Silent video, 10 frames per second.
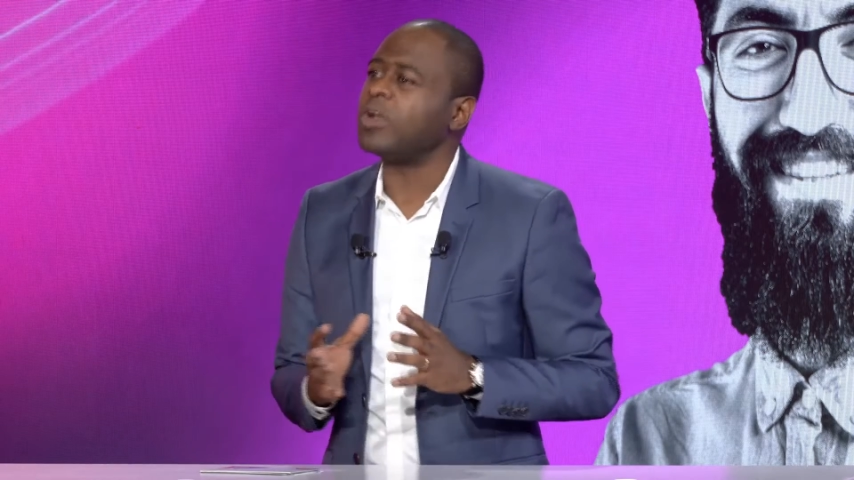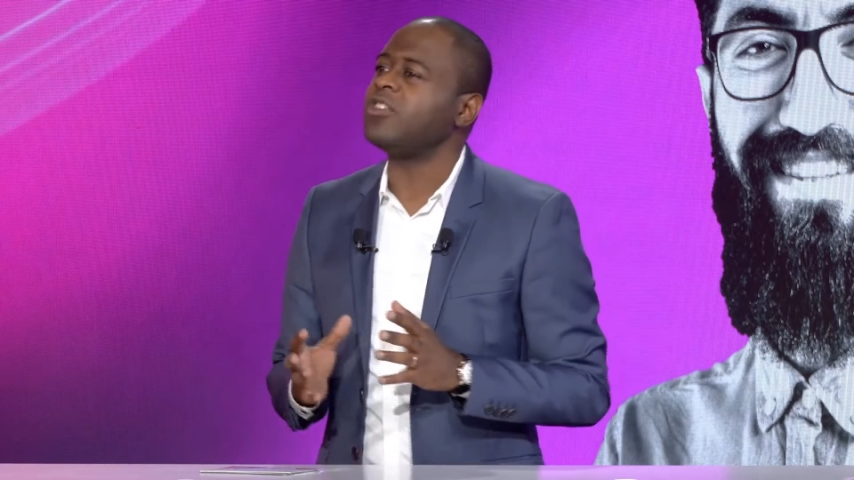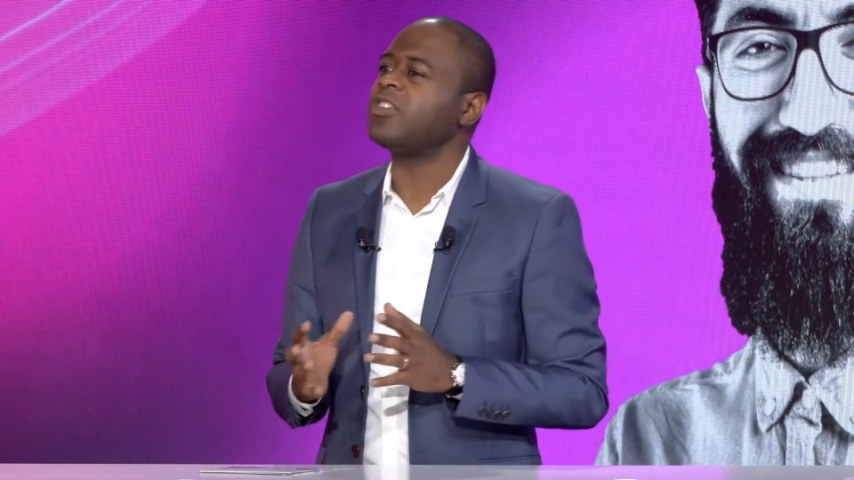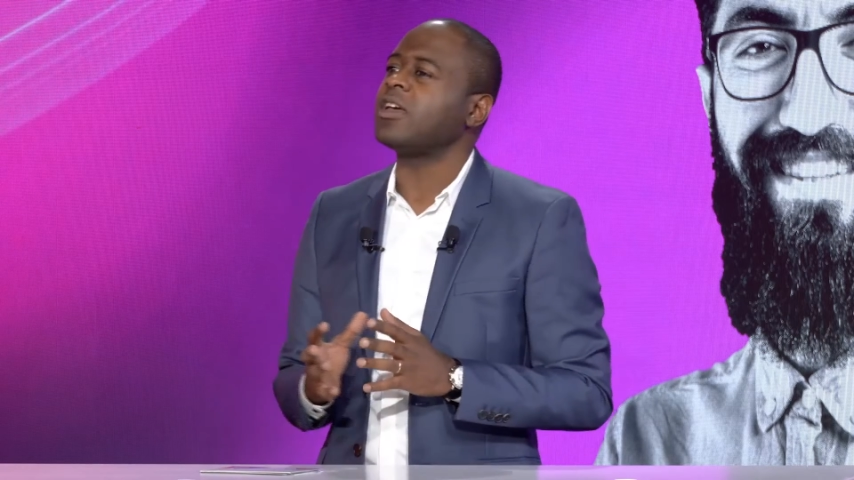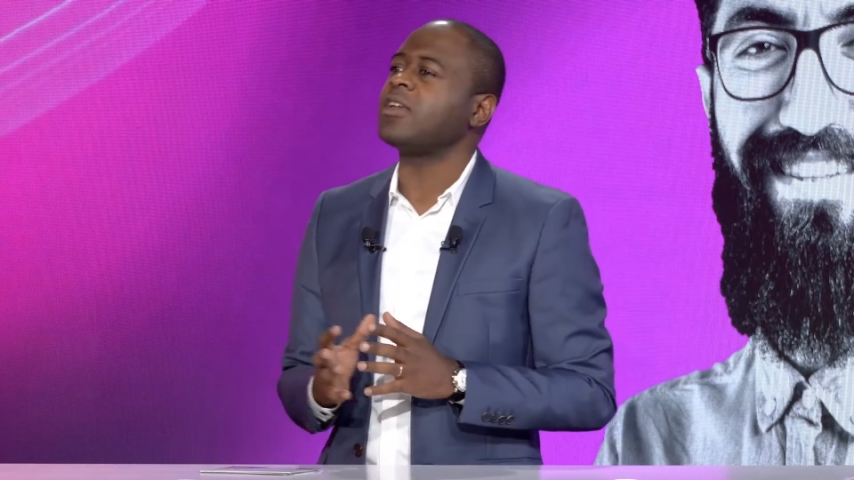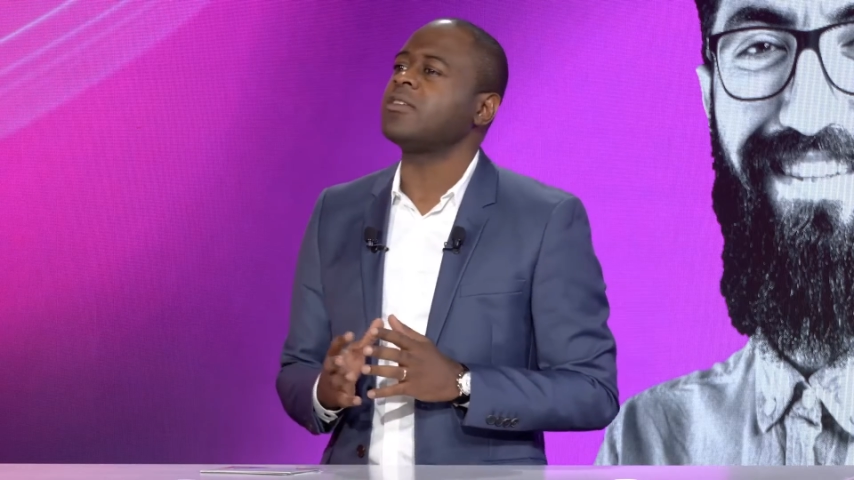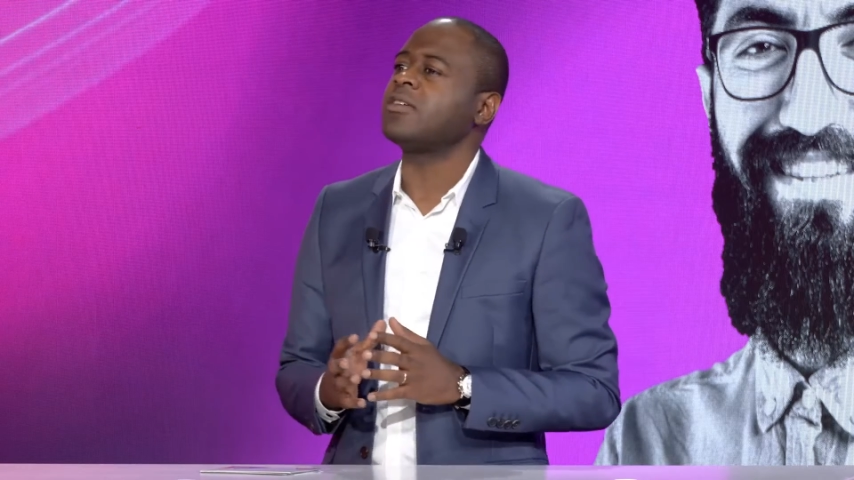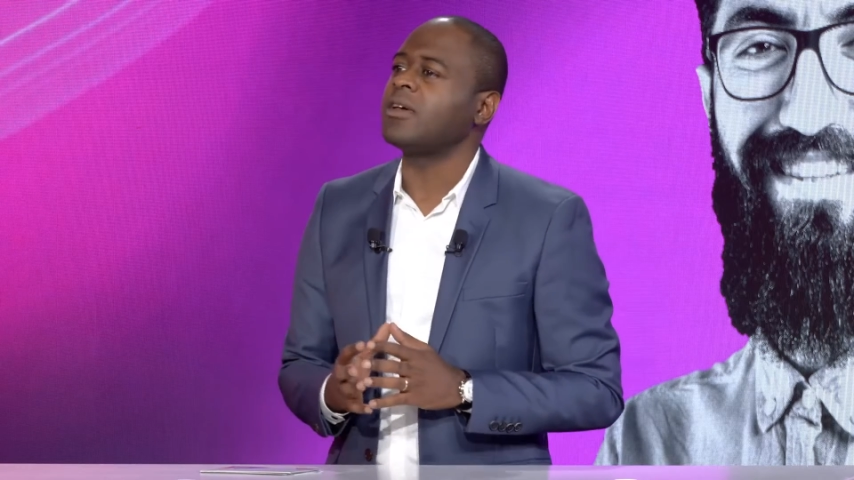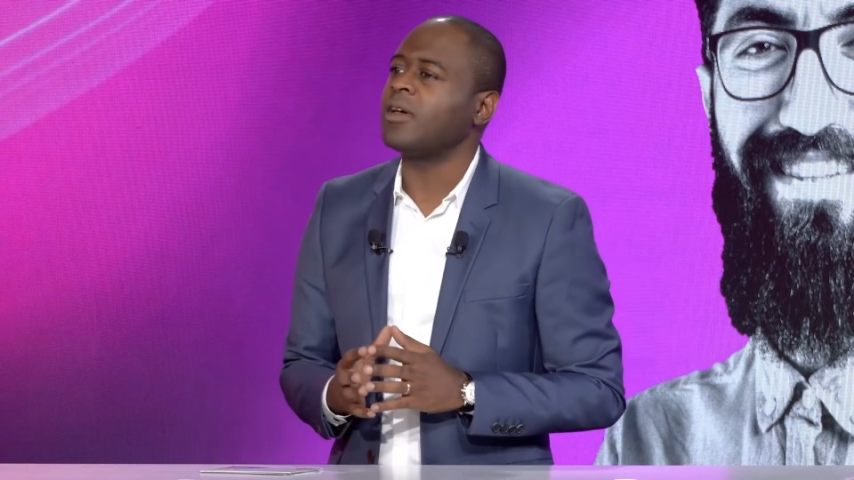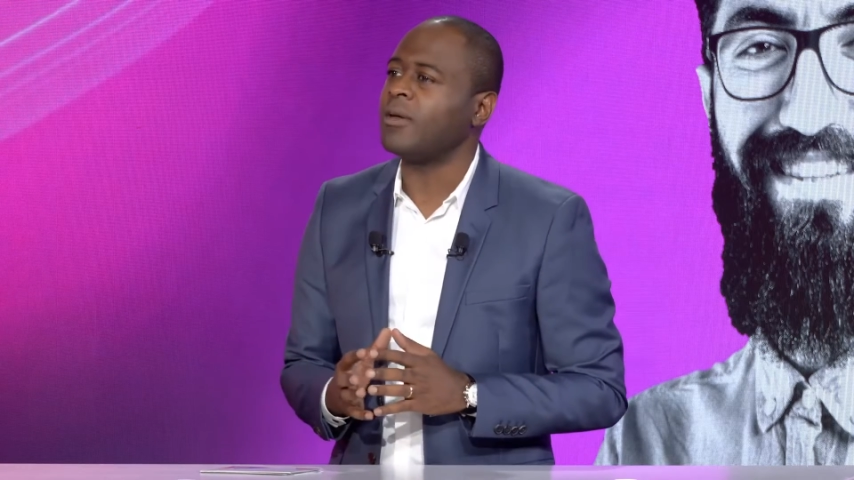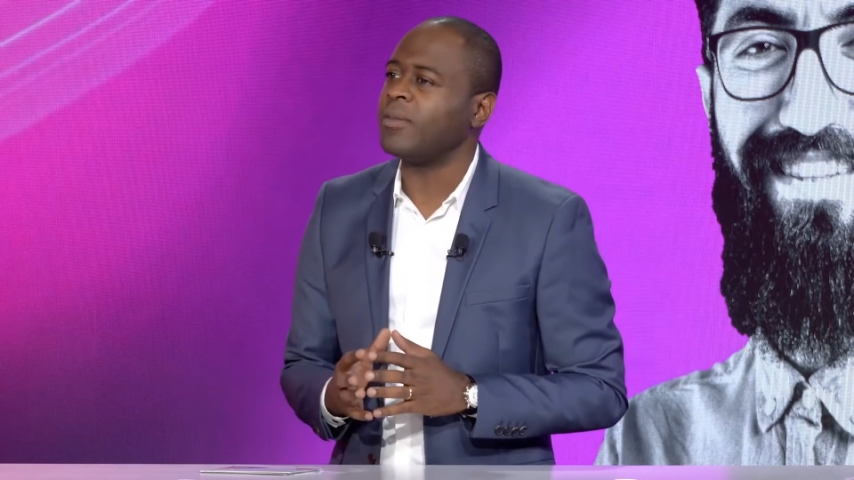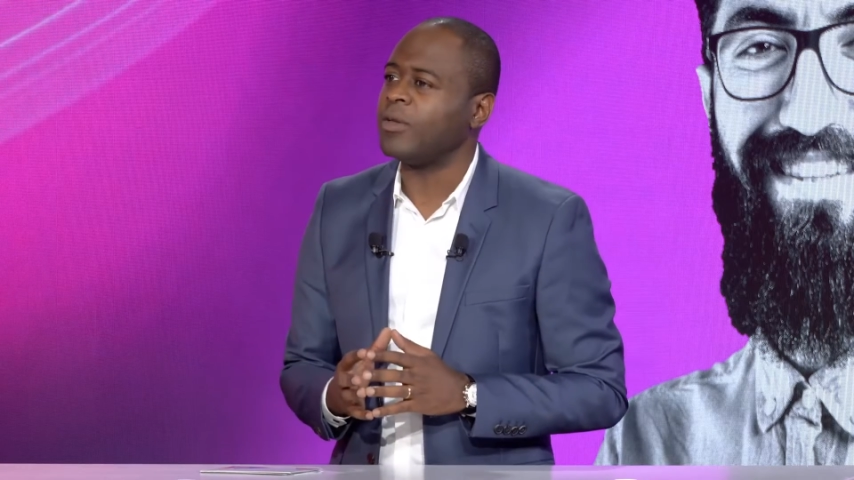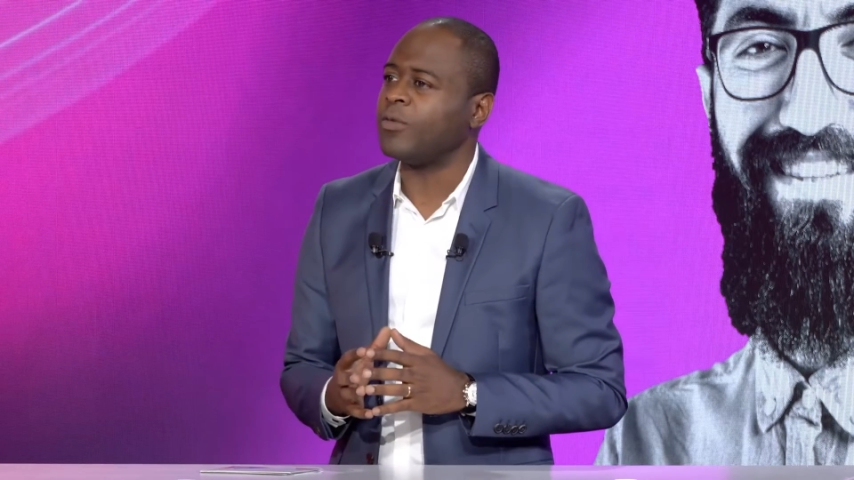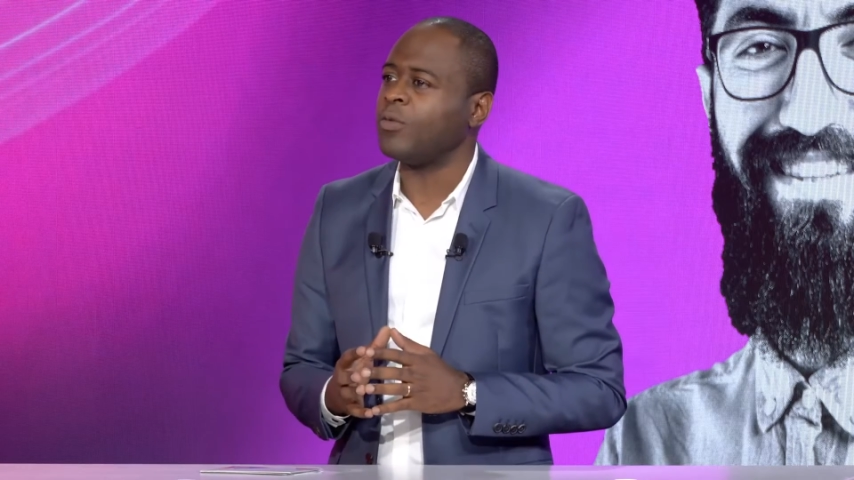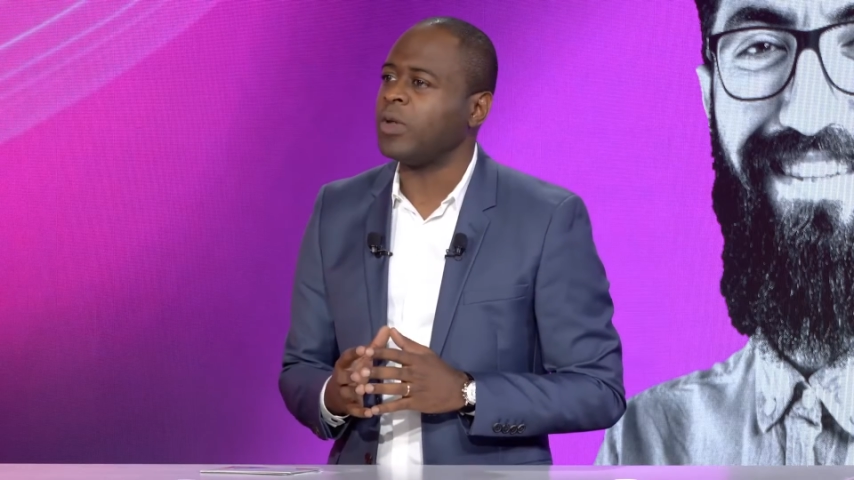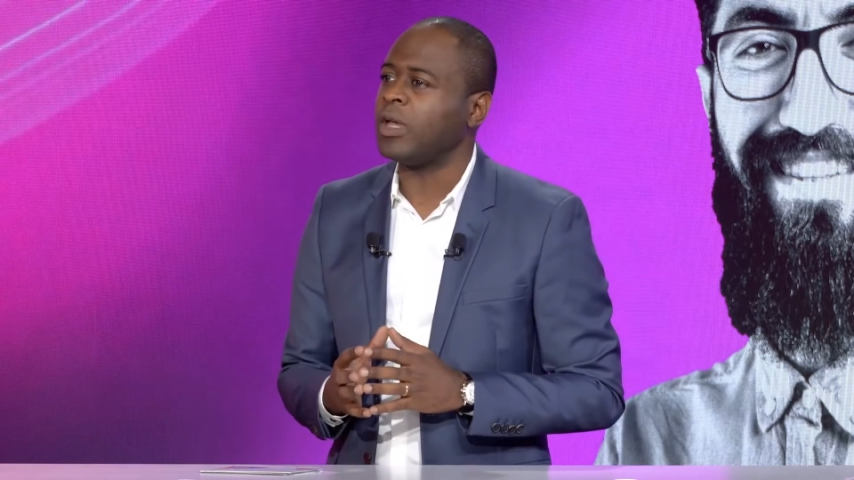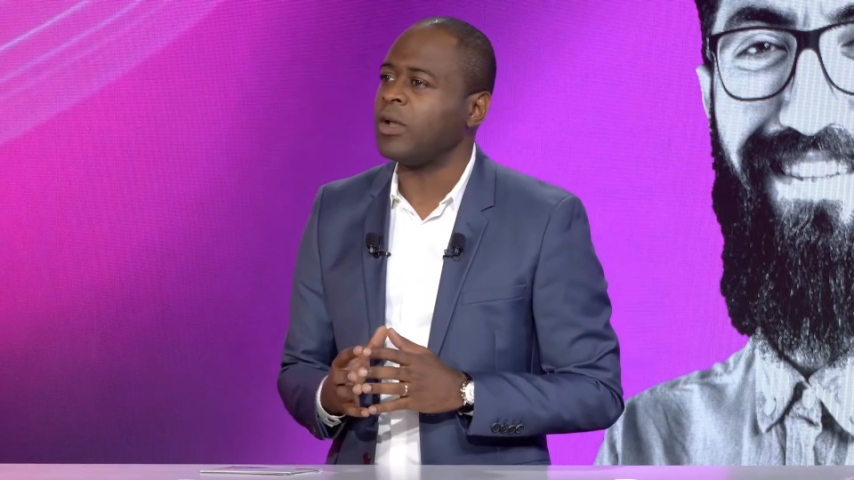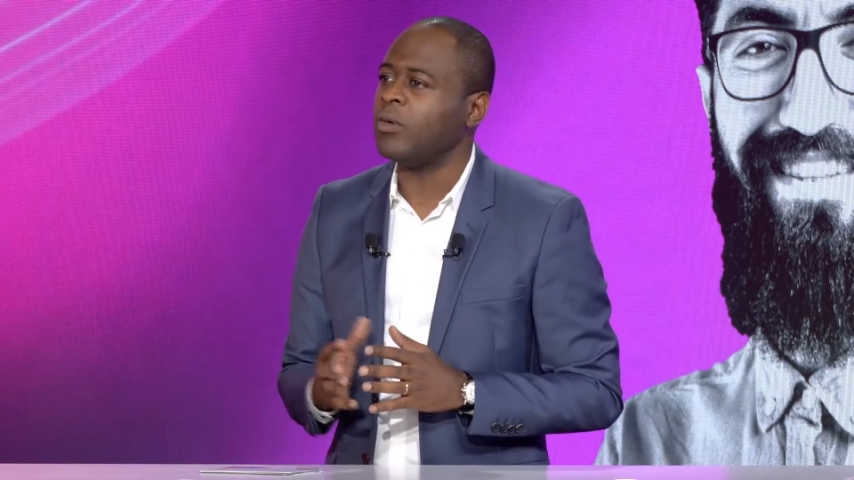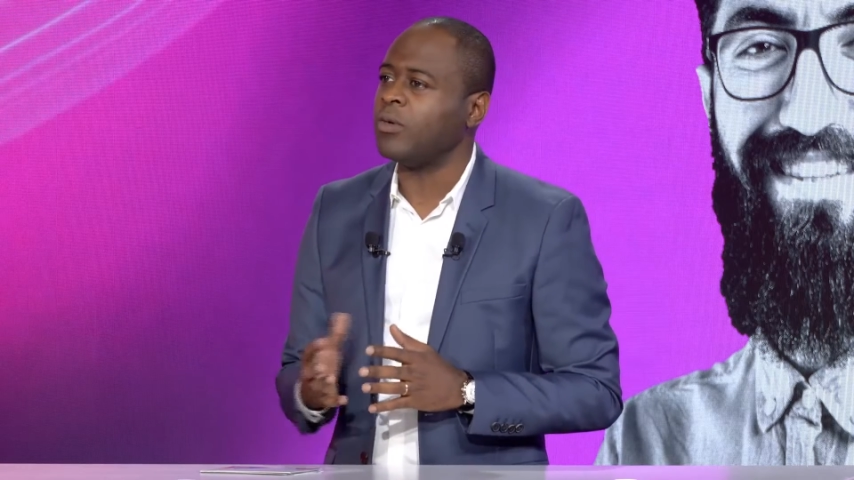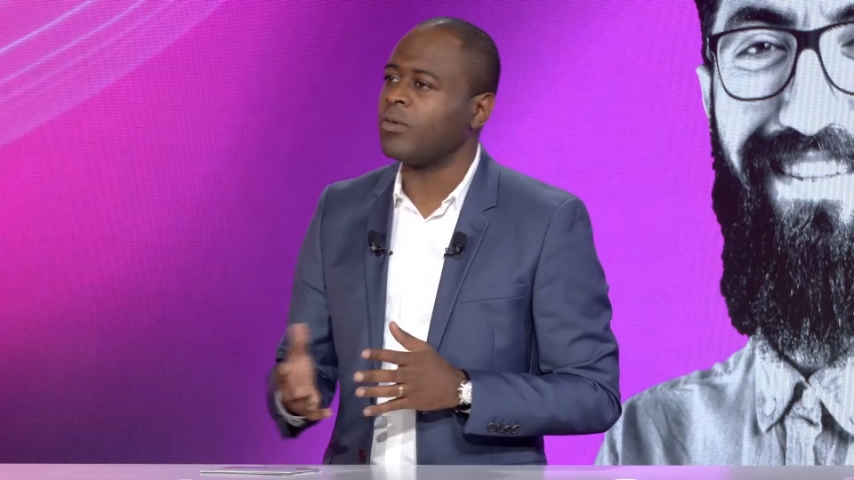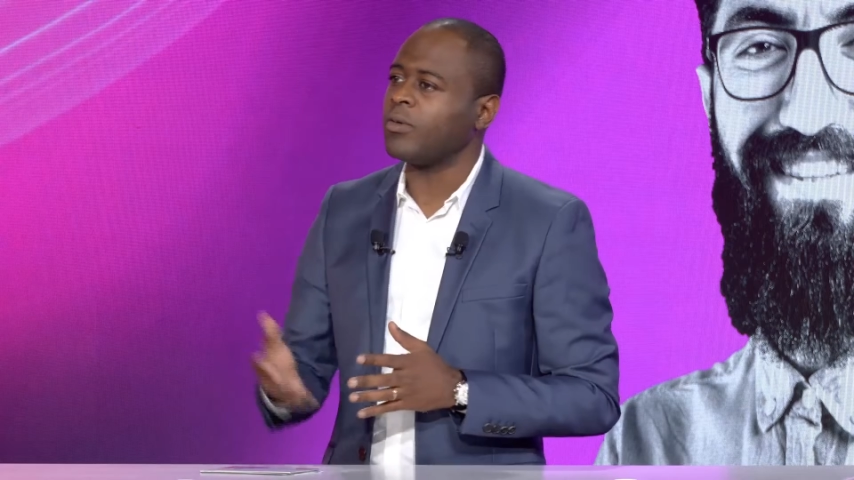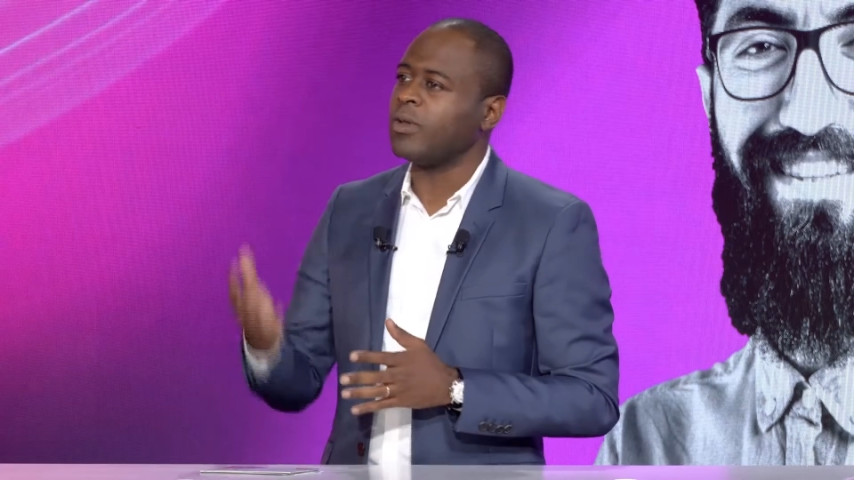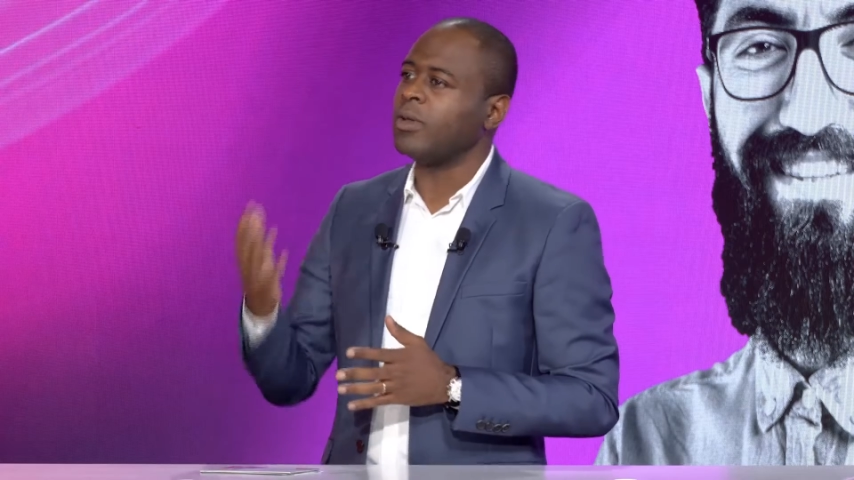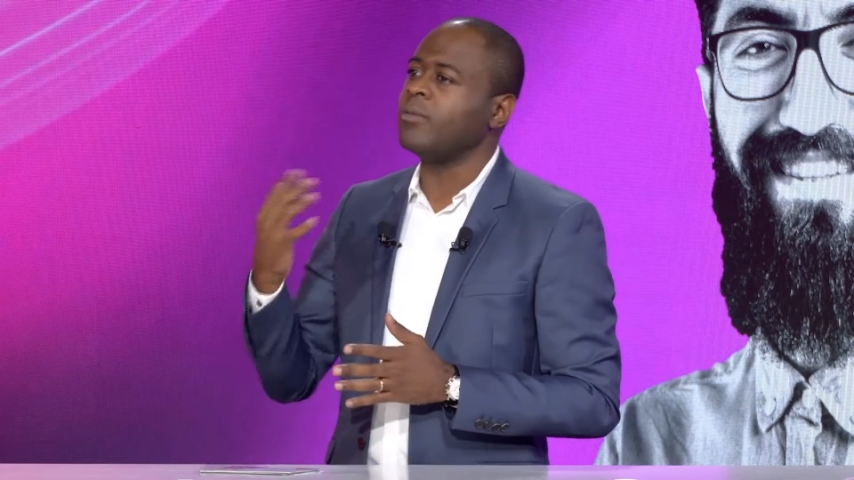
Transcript: really changed if we look